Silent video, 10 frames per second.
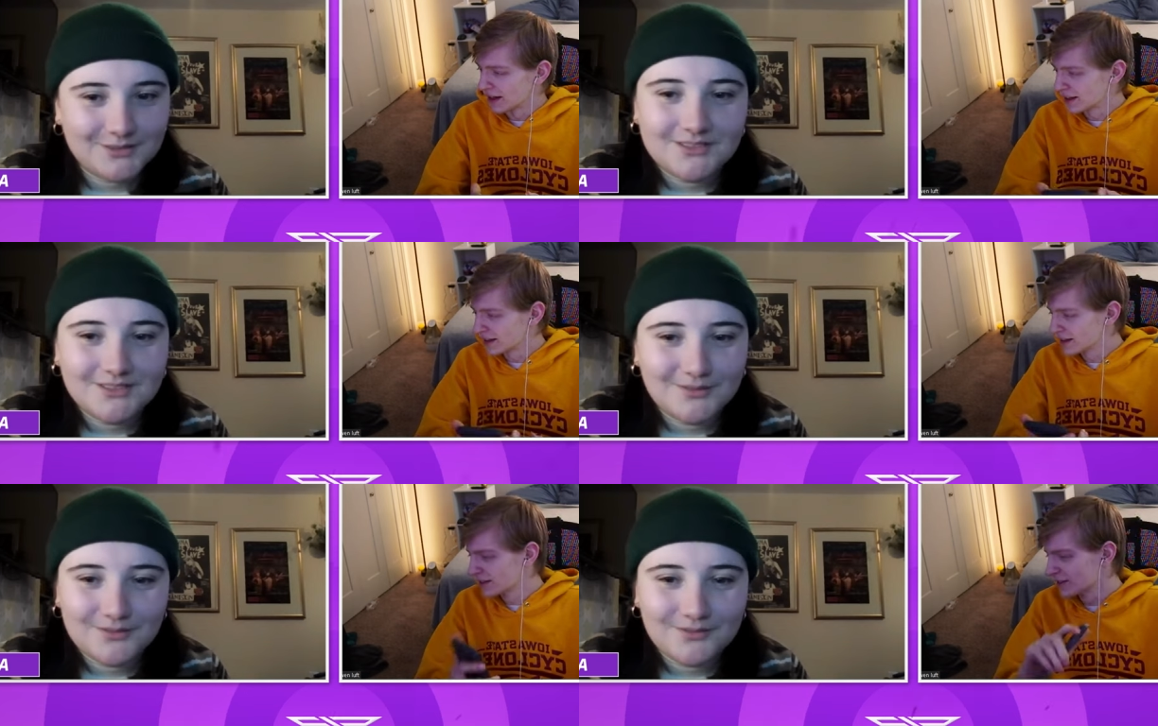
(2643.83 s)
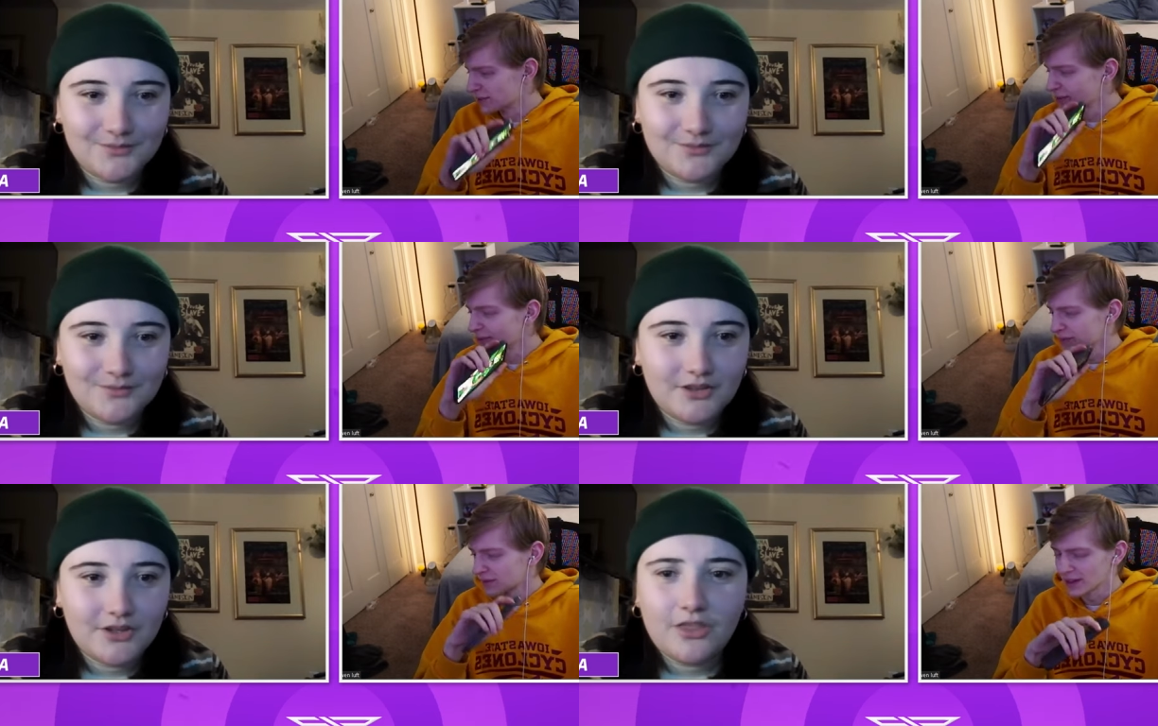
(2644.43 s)
Speaker 1: It's
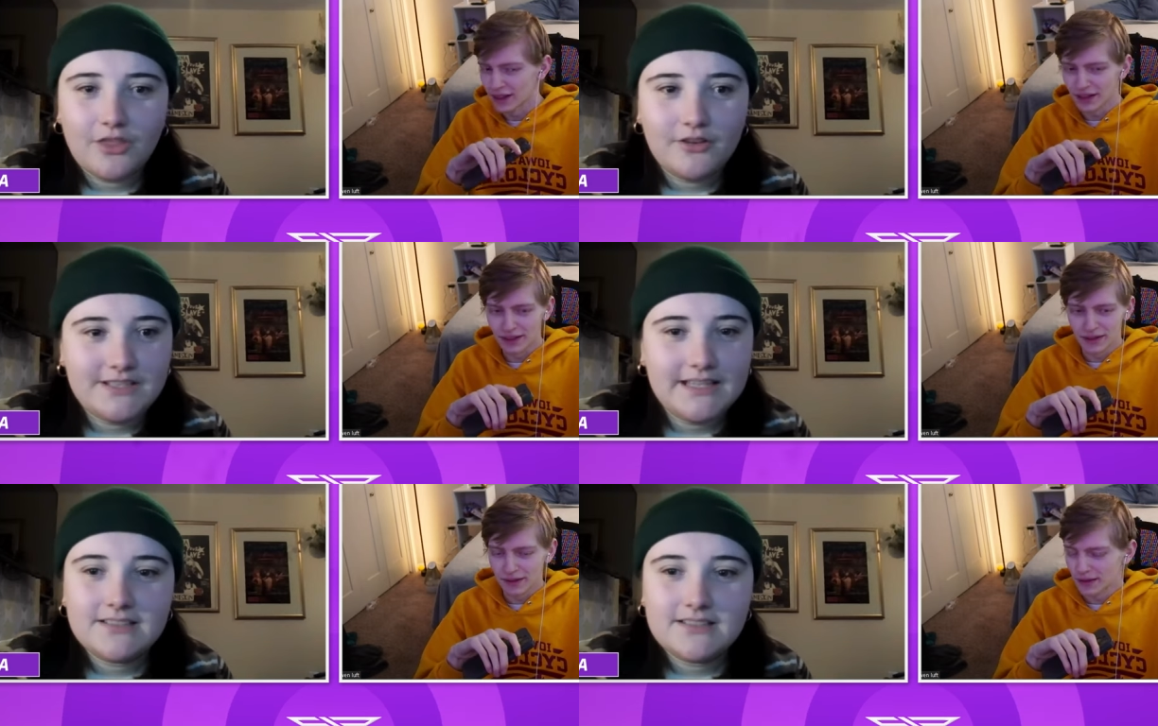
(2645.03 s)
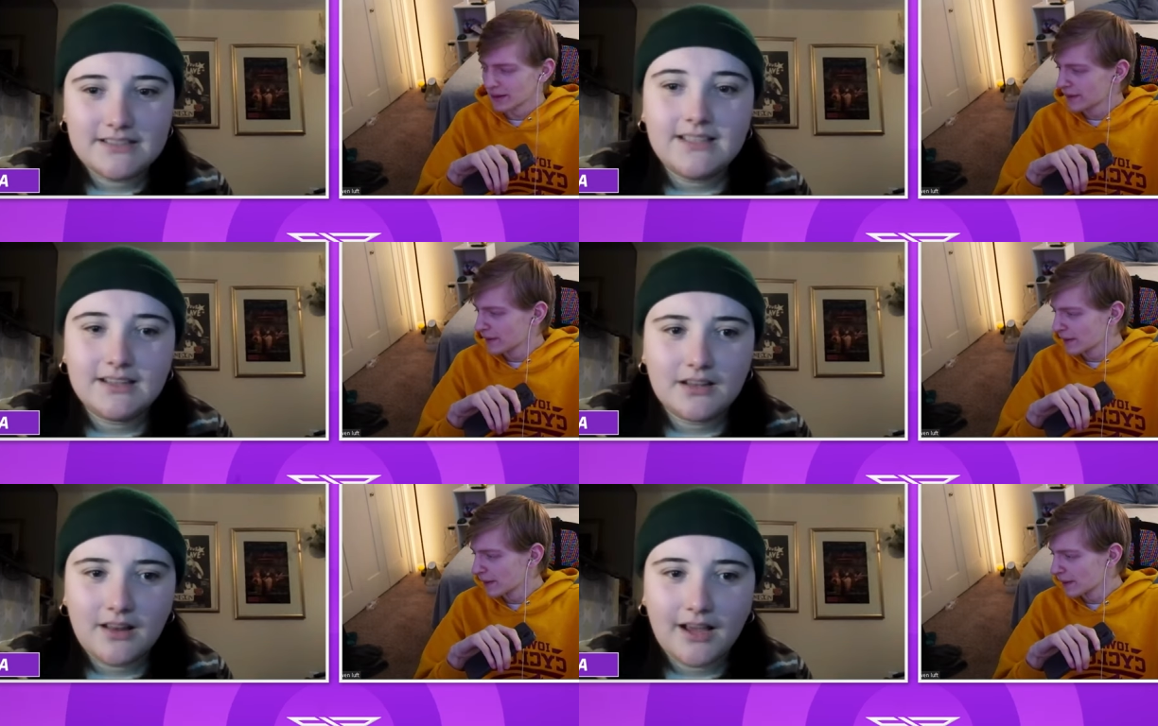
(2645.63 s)
the the D and
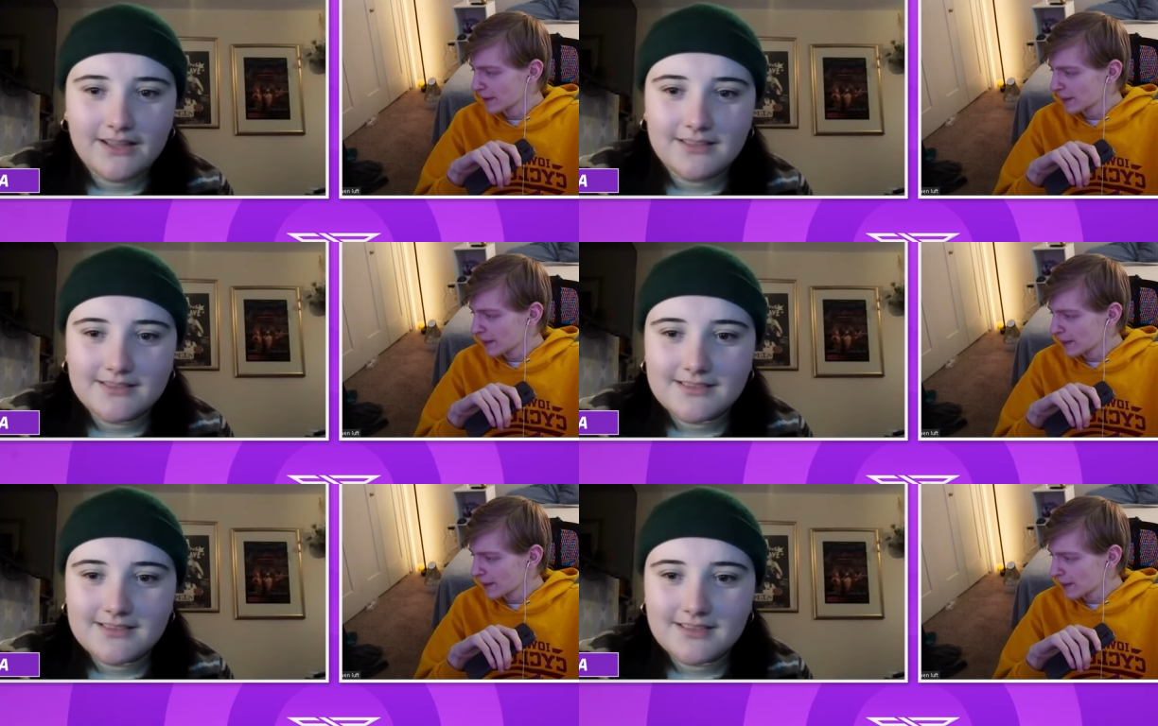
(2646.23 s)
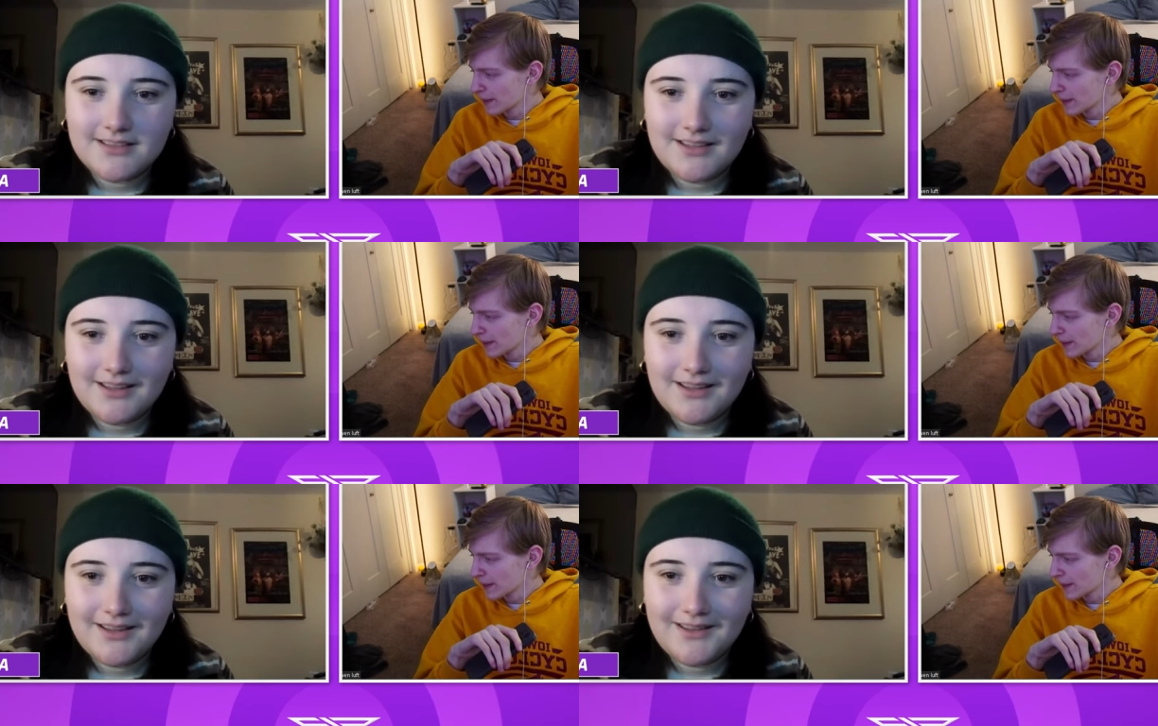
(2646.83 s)
D lines
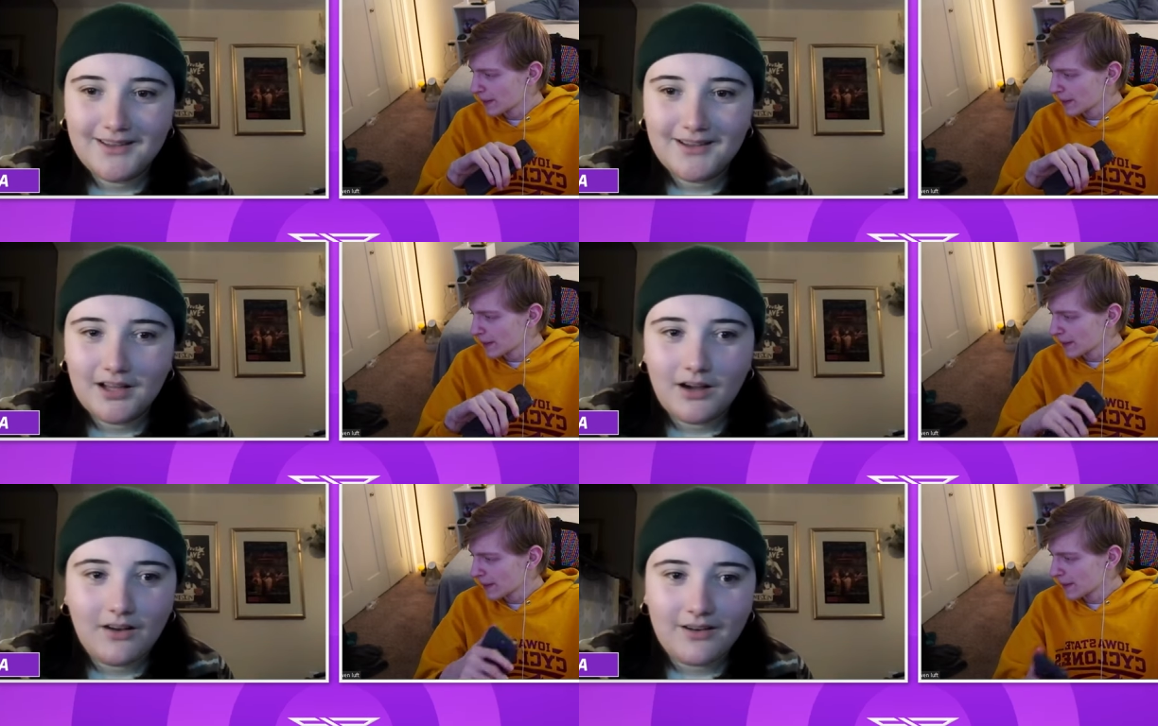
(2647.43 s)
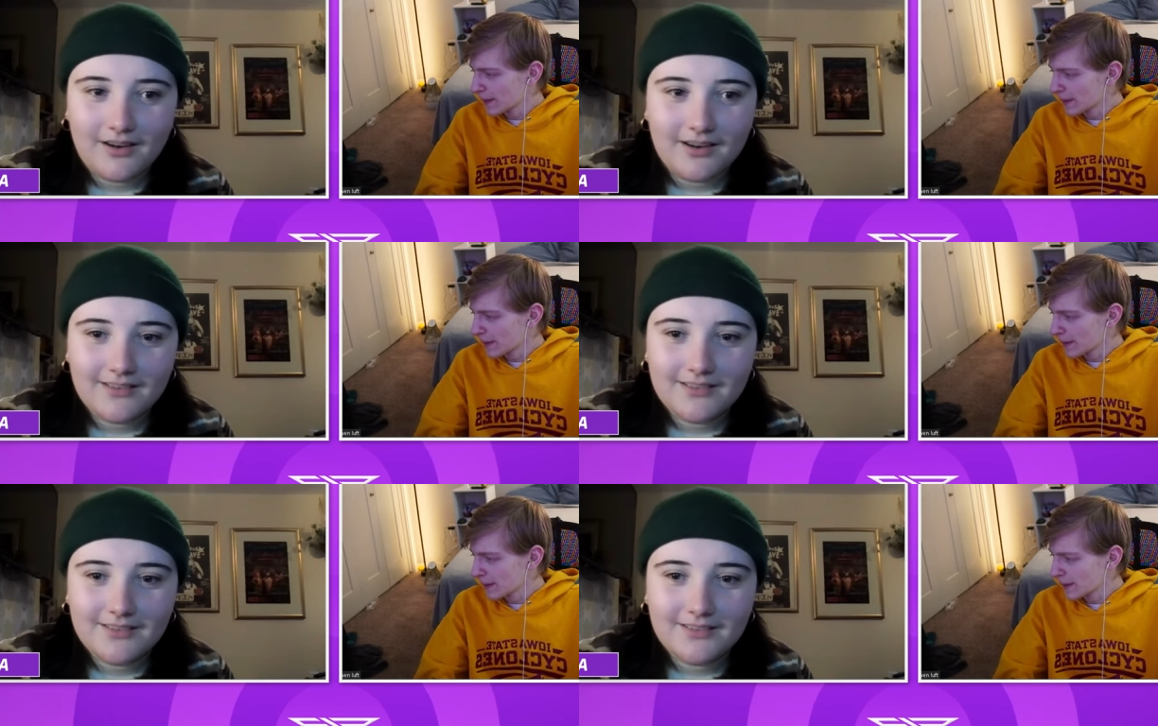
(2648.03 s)

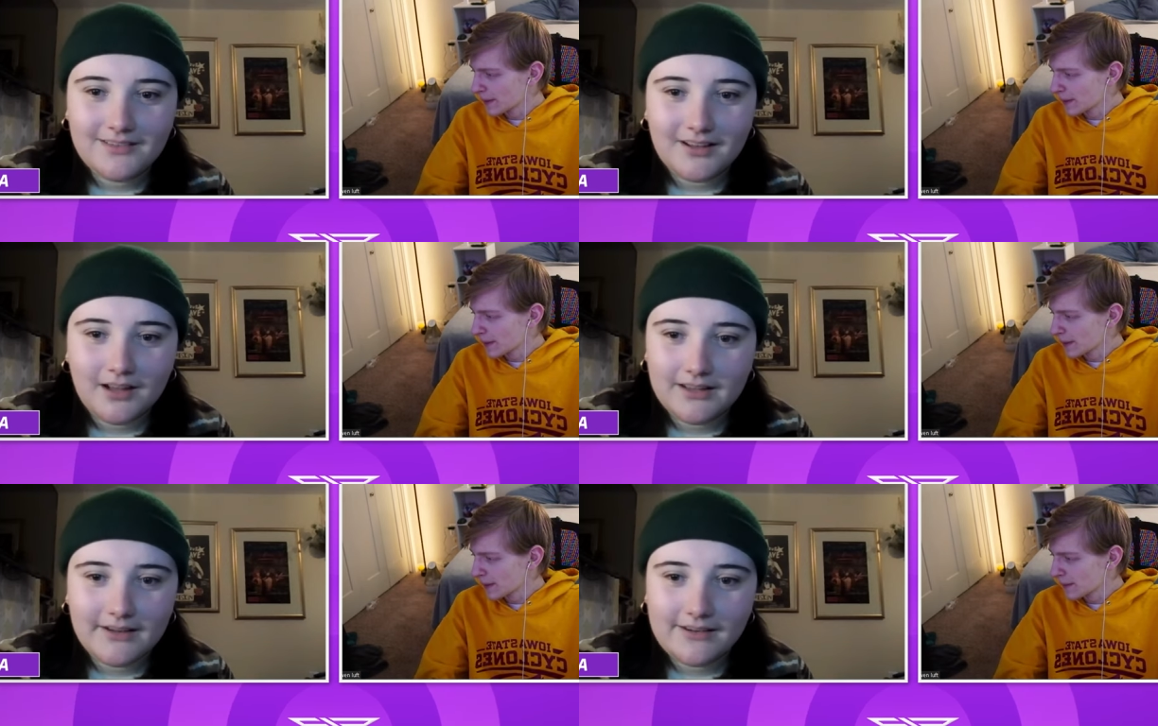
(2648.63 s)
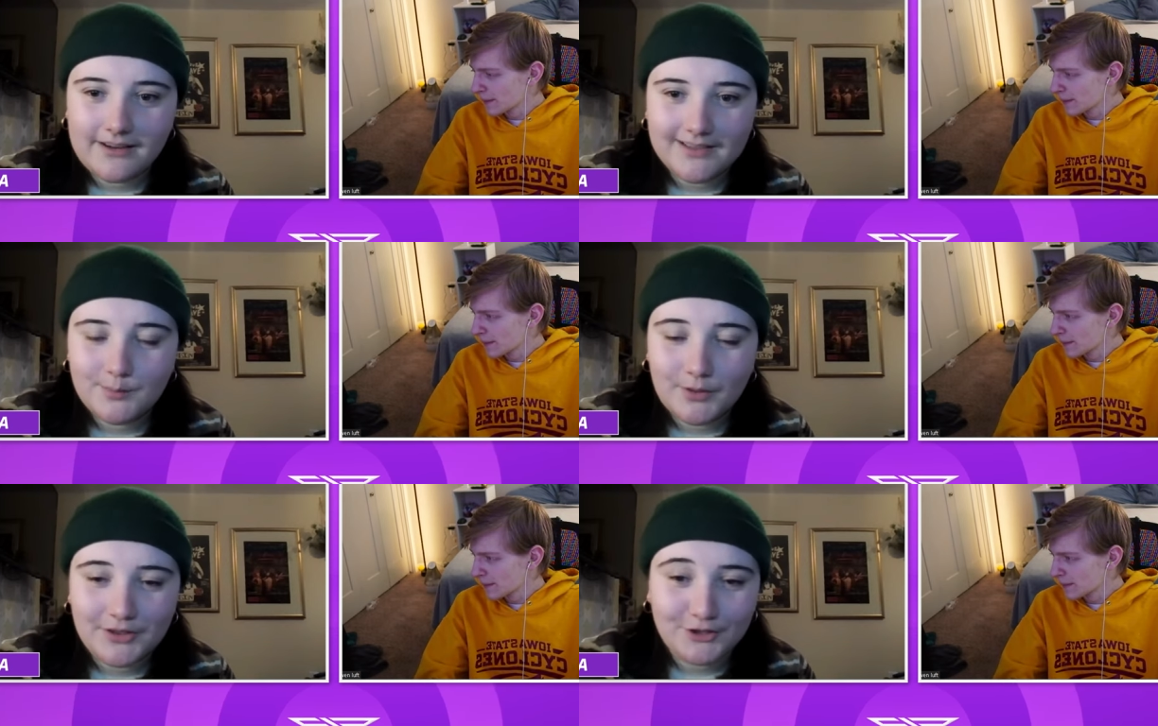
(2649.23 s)
are
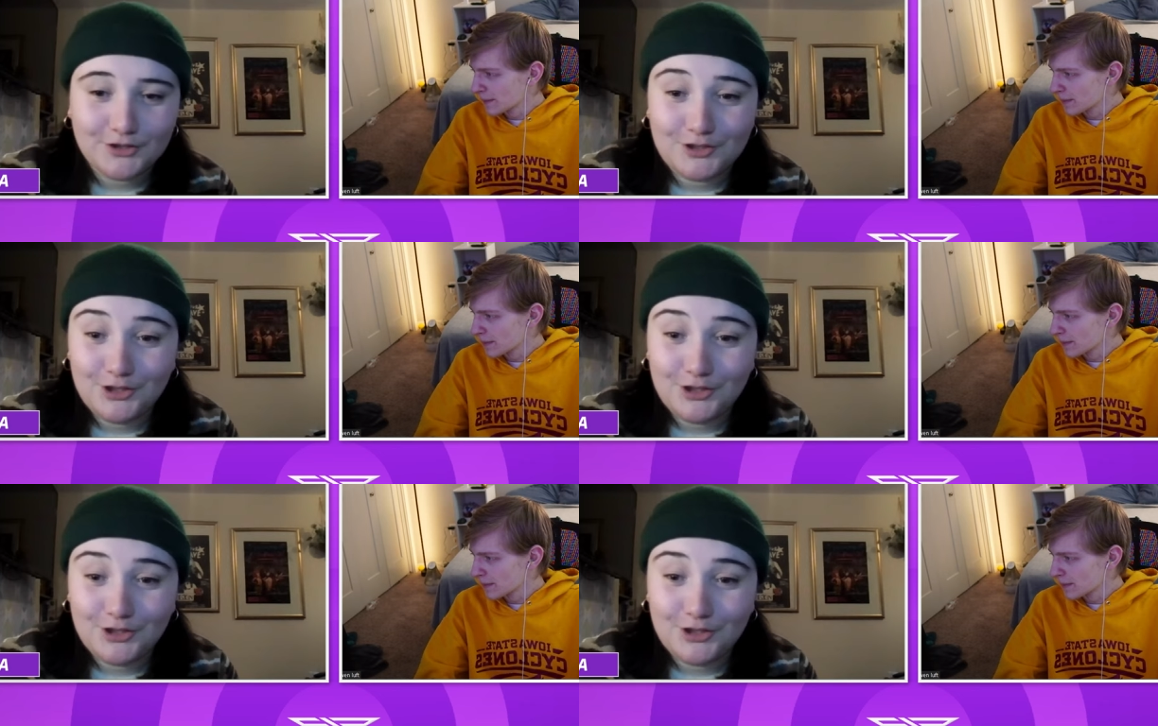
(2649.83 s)
hilarious, but they're